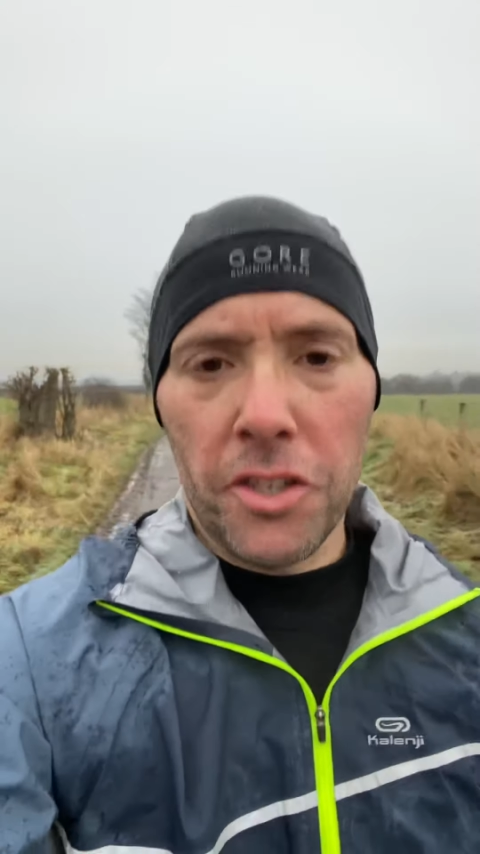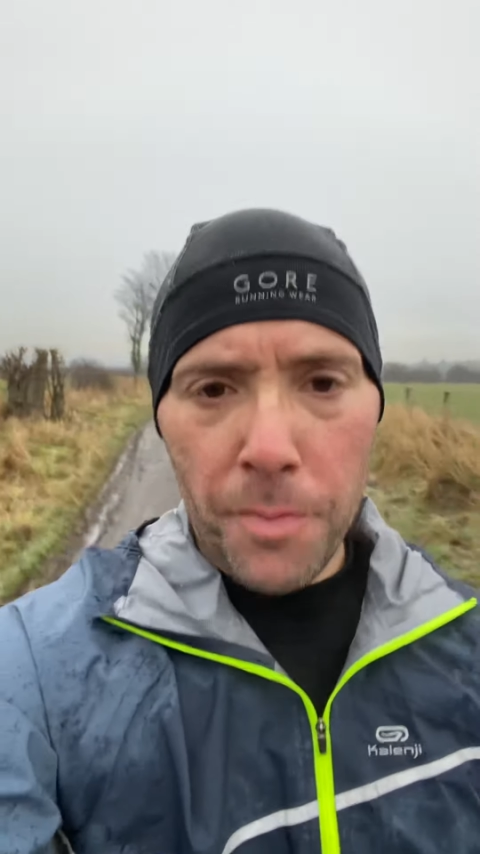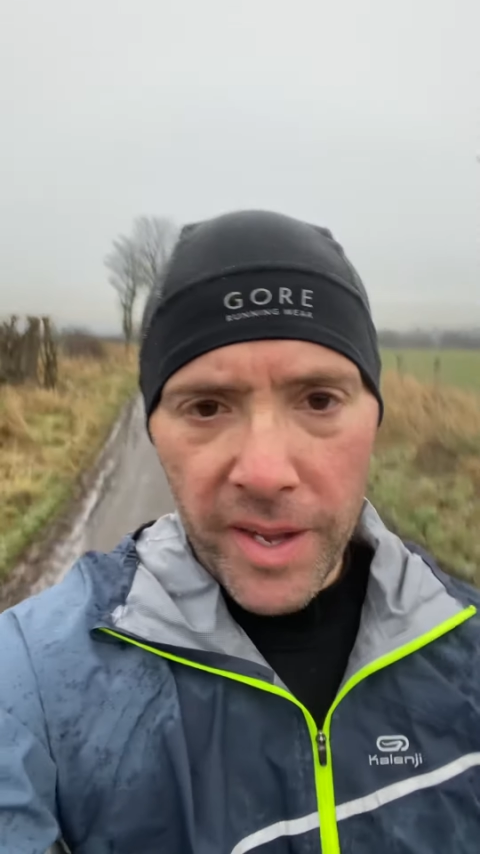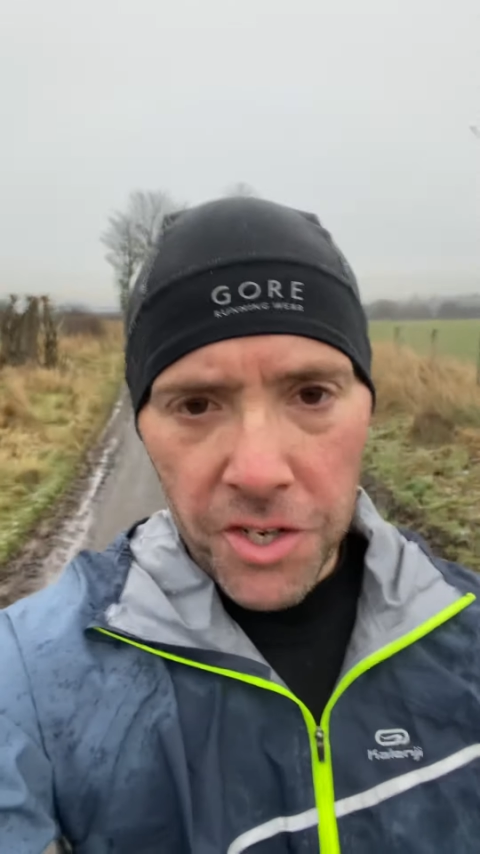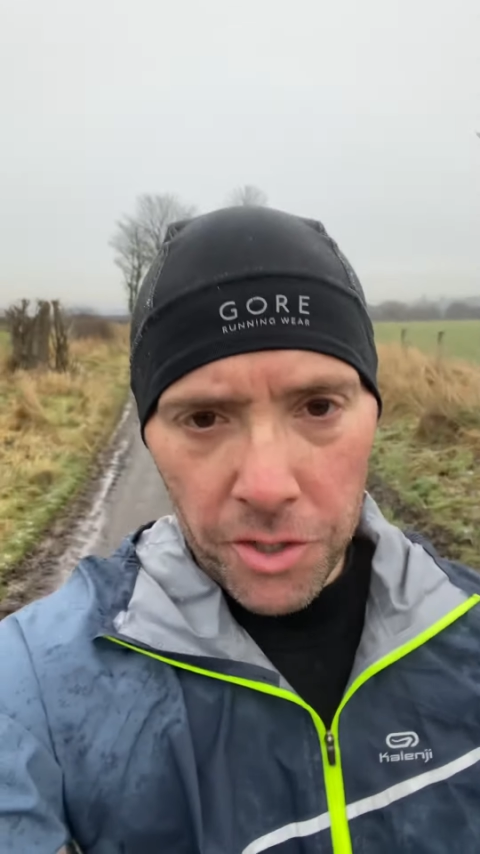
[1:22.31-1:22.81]

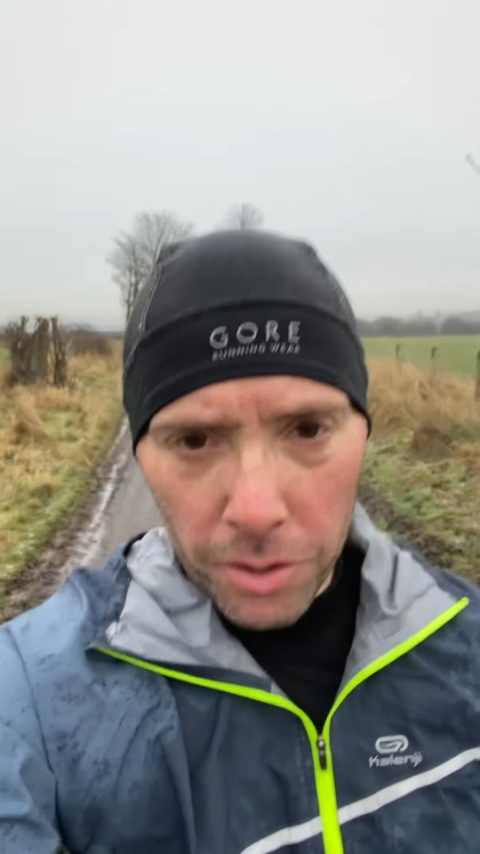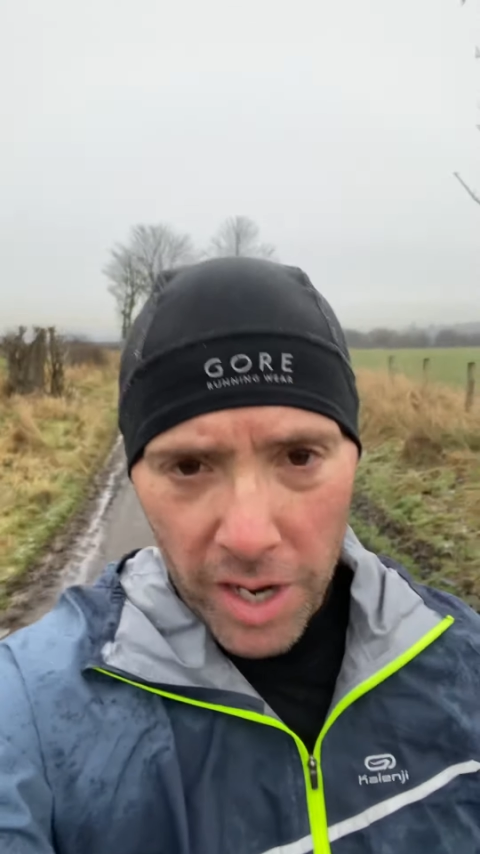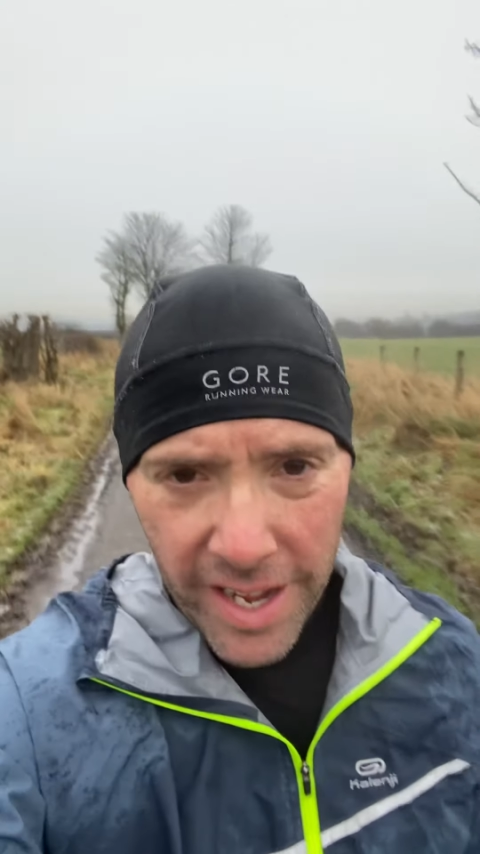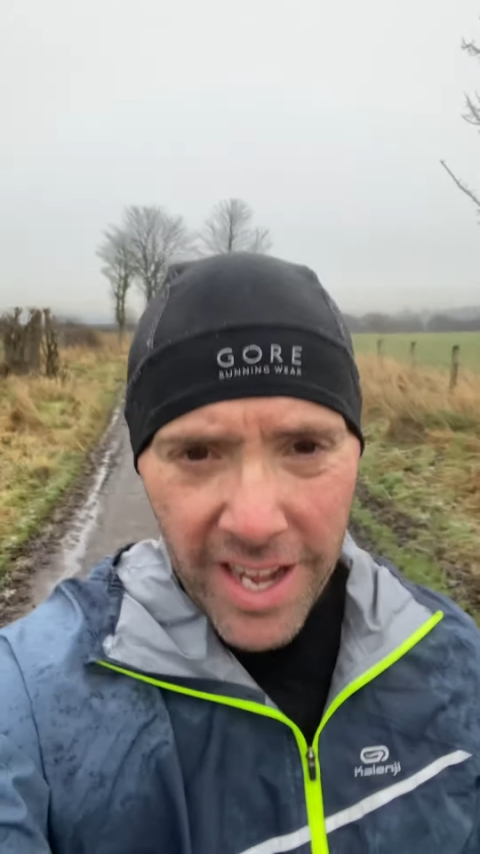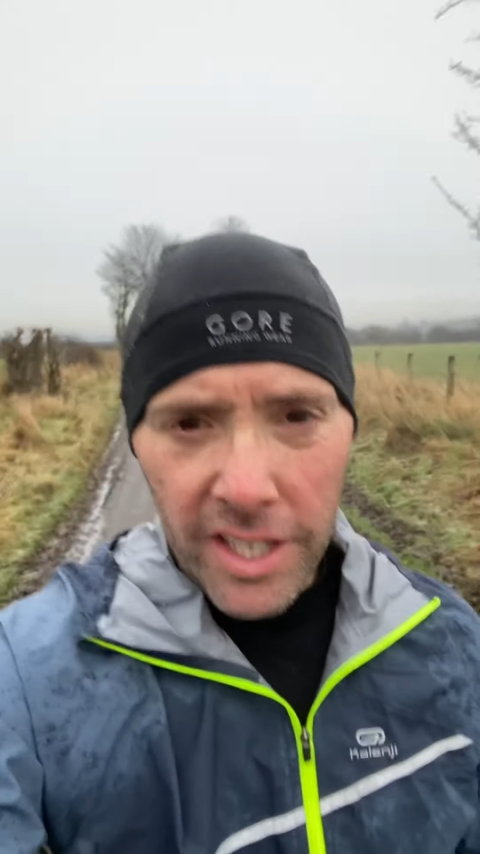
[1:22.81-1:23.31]
special
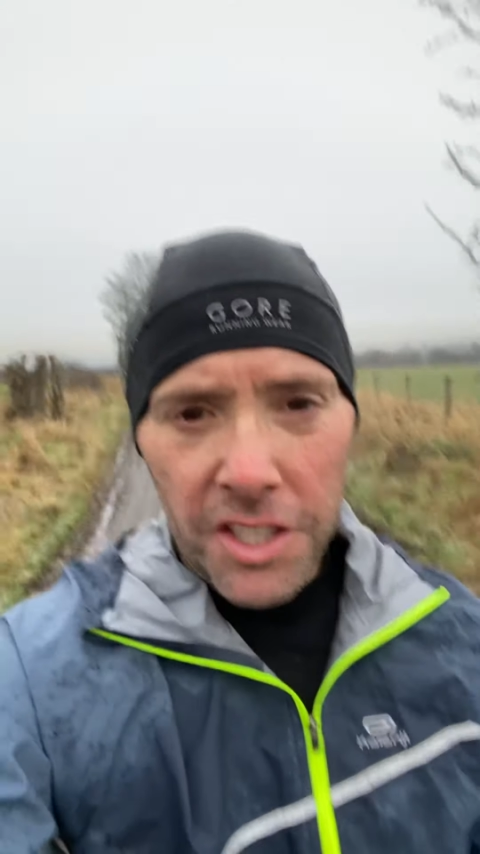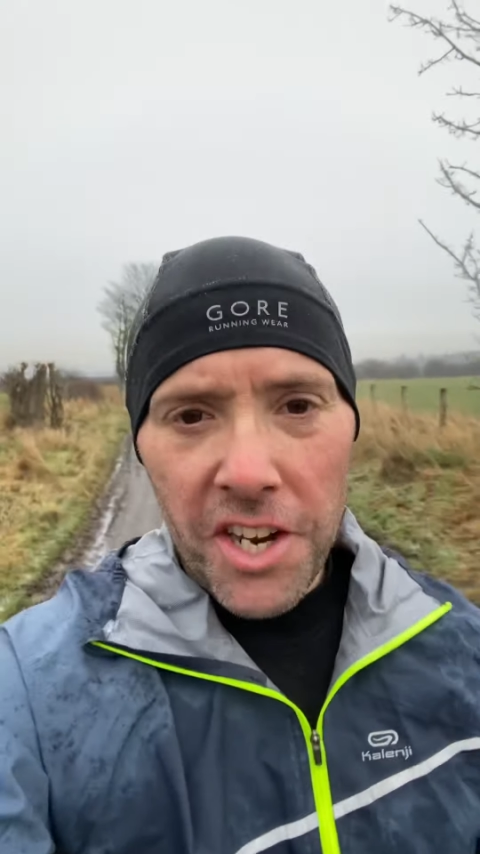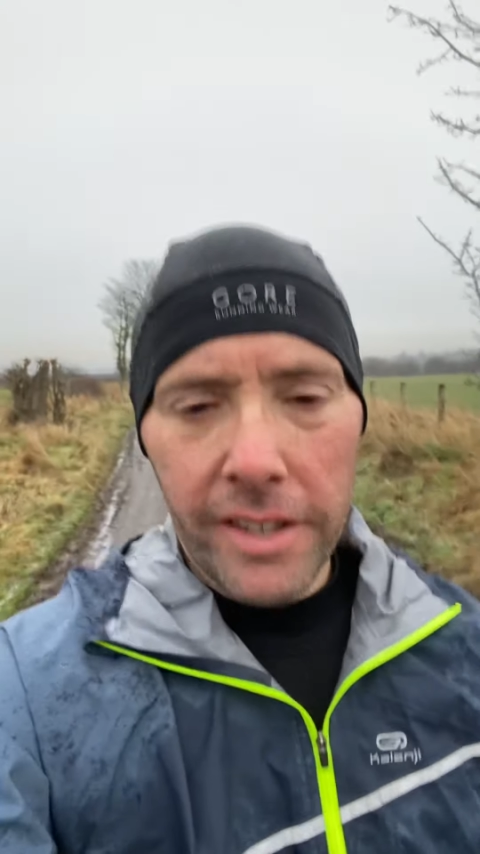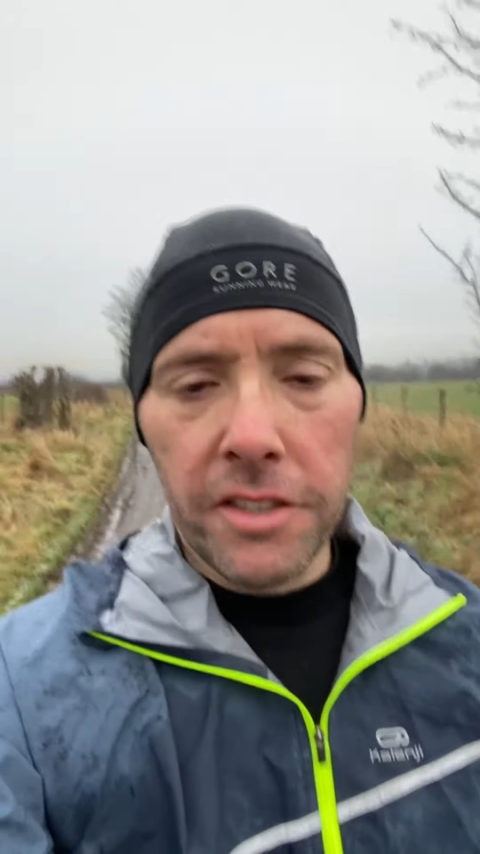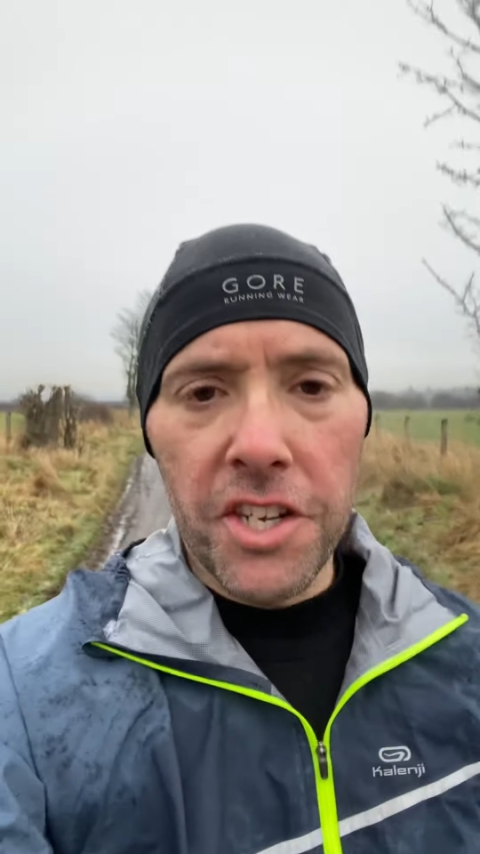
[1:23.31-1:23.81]

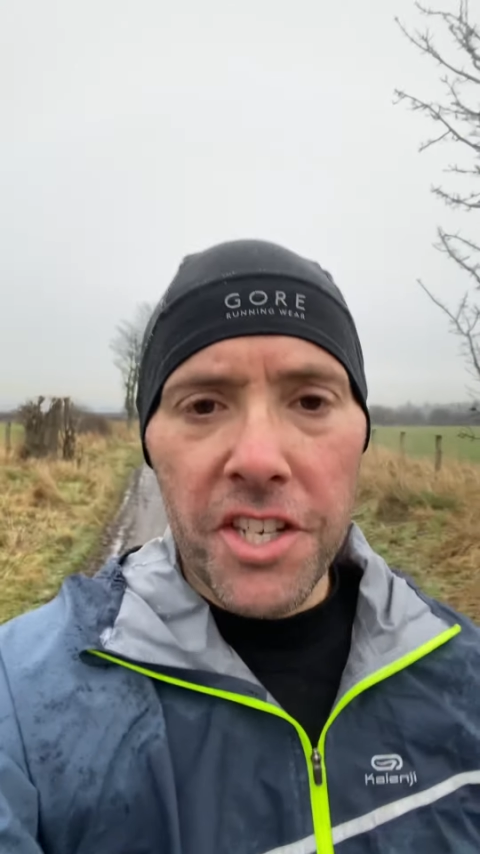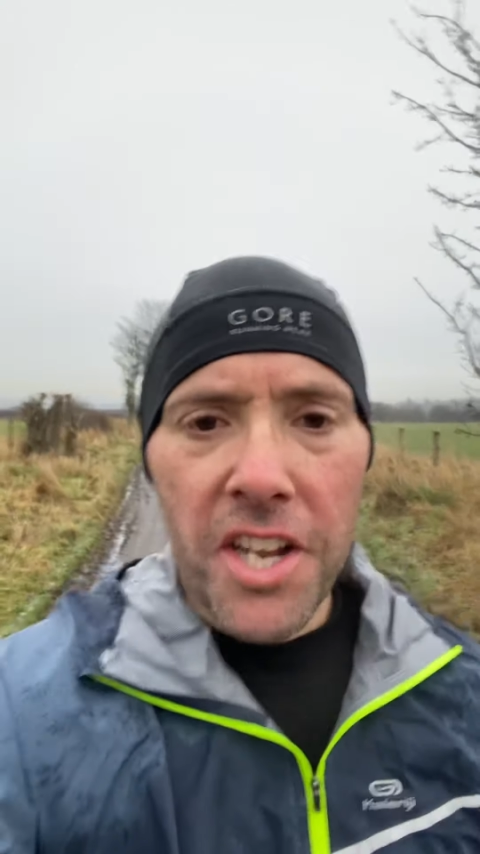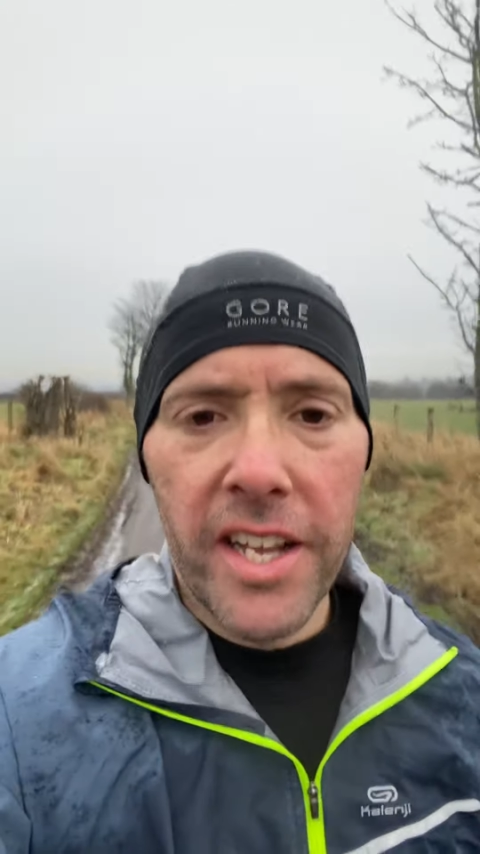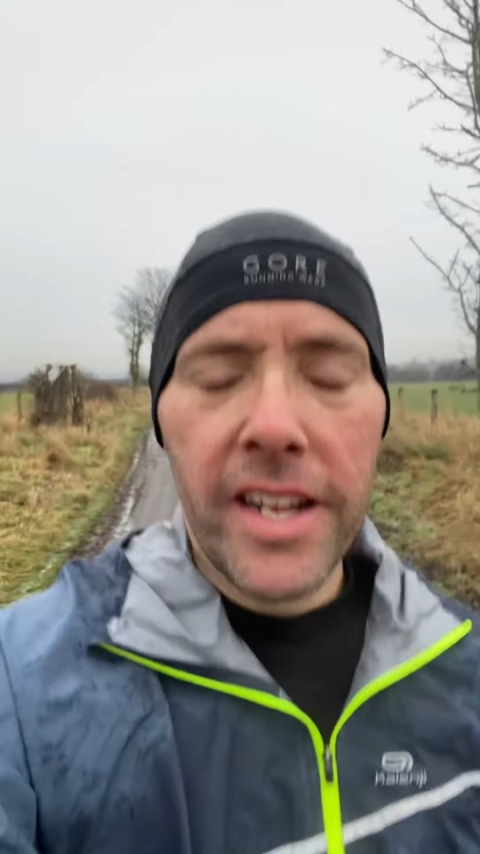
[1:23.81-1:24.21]
challenges.